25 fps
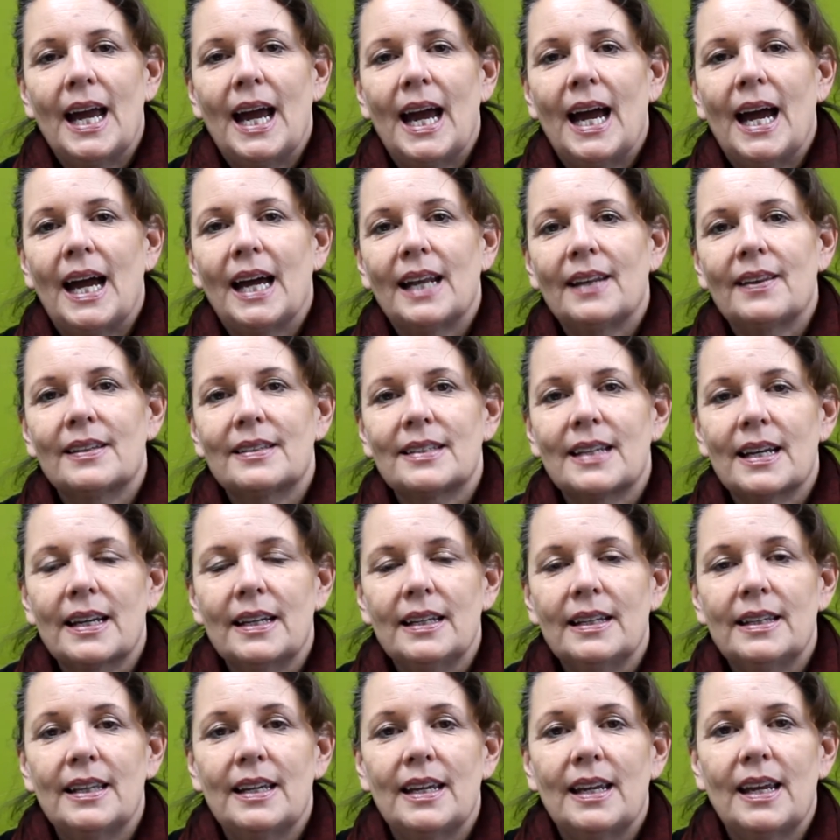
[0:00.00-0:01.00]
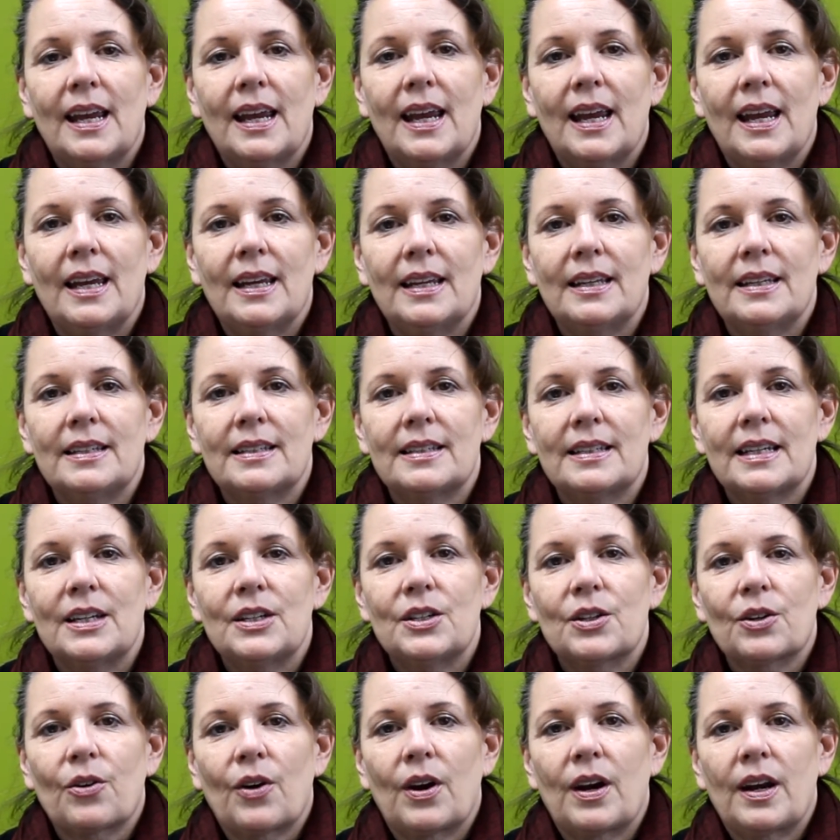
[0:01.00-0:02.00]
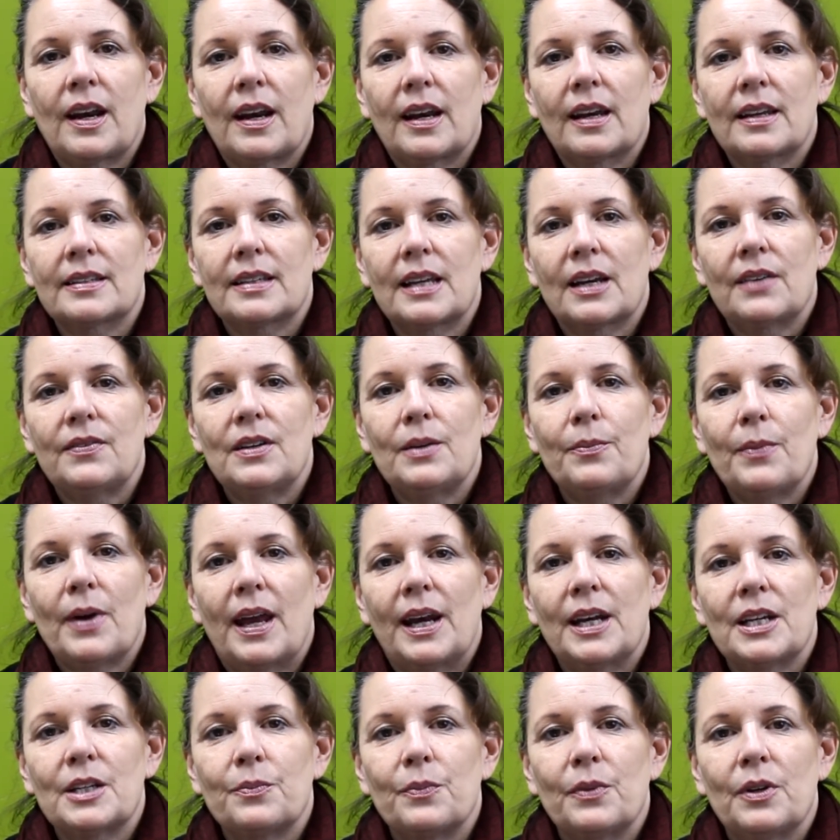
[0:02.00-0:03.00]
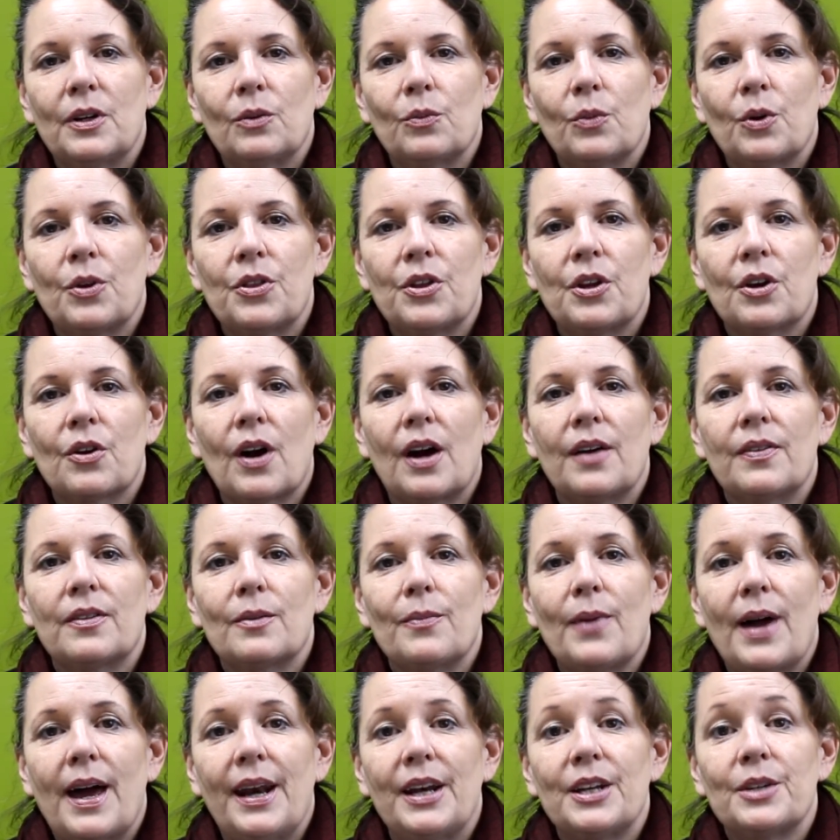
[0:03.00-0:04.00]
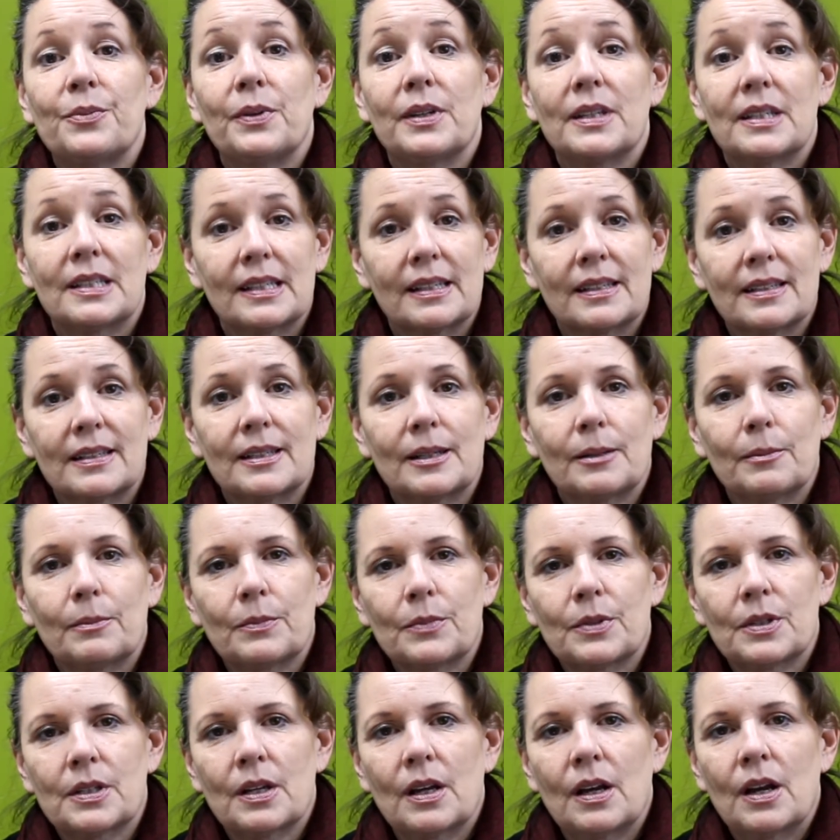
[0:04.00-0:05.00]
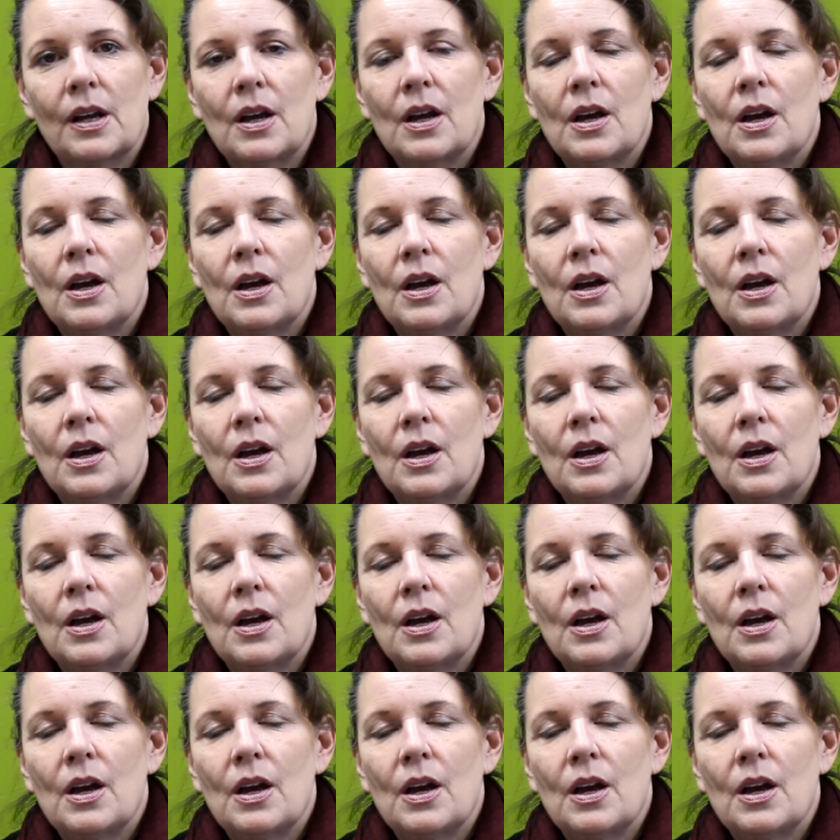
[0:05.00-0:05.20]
And the second thing is integrating safety management with your other management systems.